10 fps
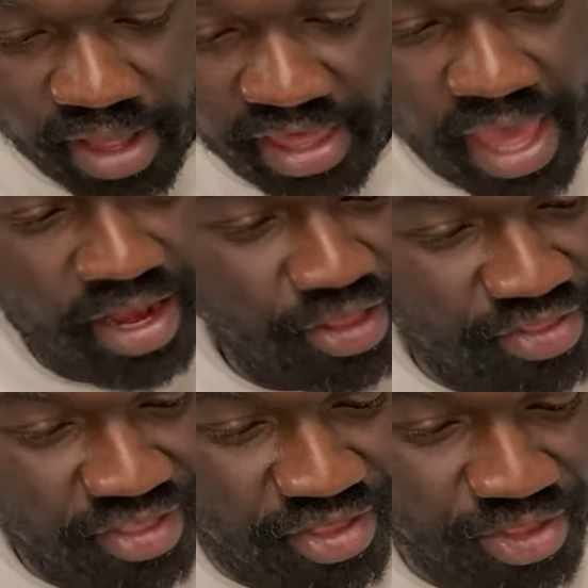again, this,
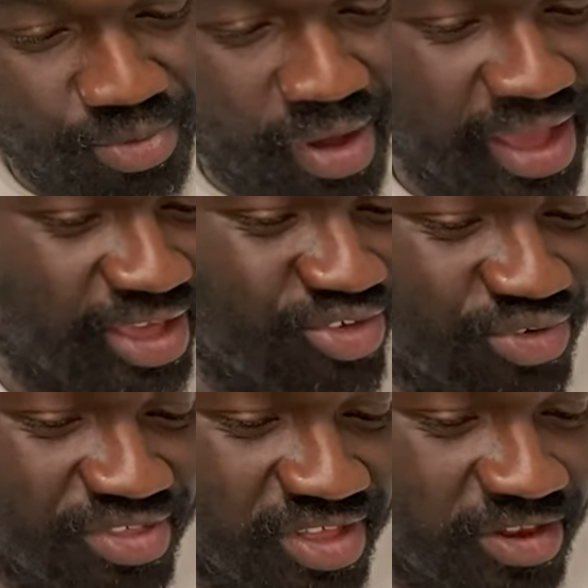this is quite
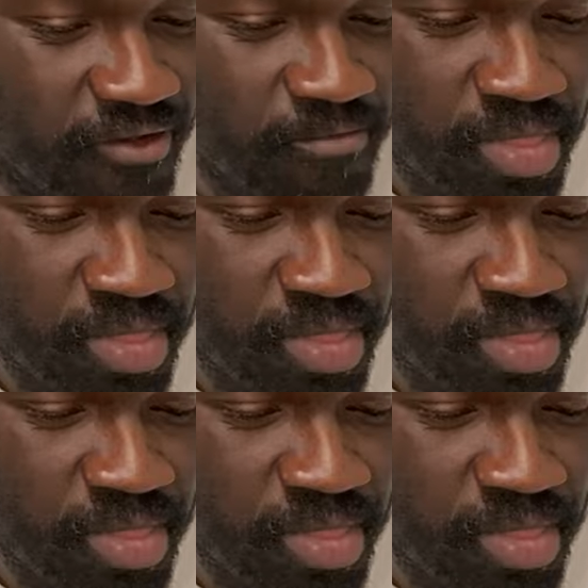interesting.